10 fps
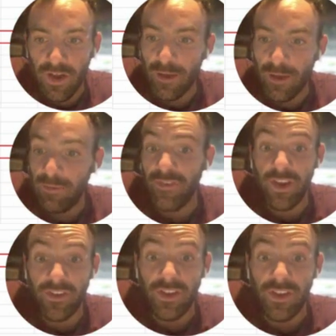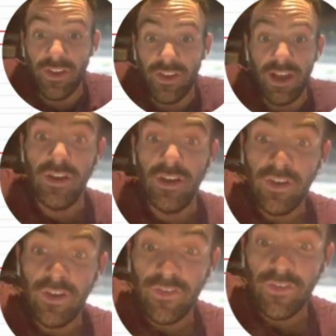So that means I could have
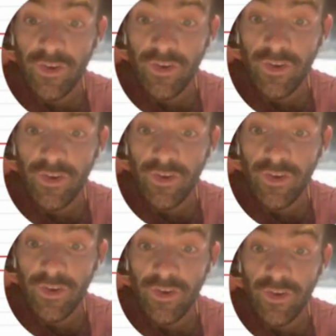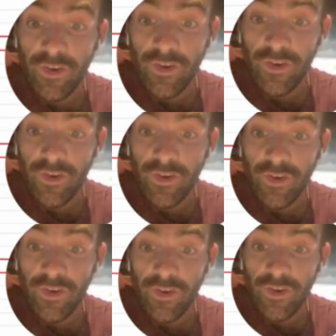2 sets of 5,
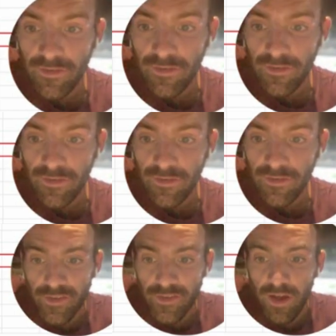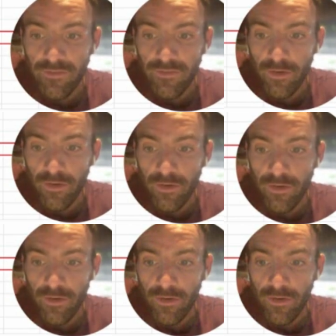3 sets of 5, or
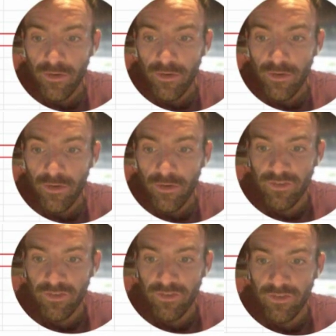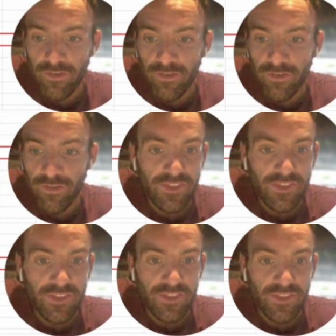4 sets of 5, and you can actually see
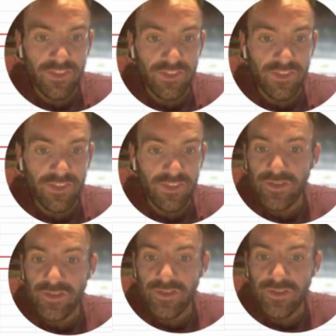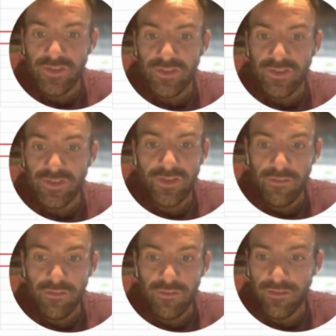that there. So 2 sets of
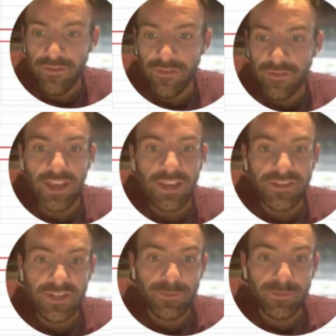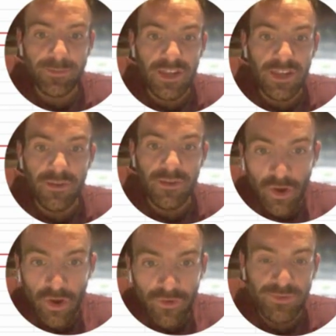5 at 86%,
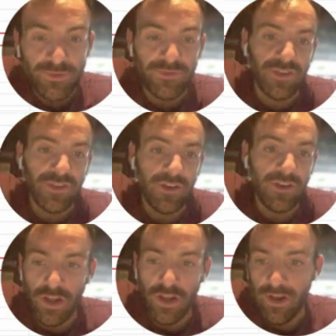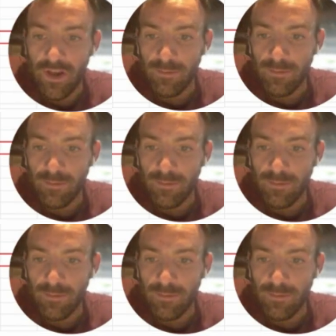no reps in reserve is low reps.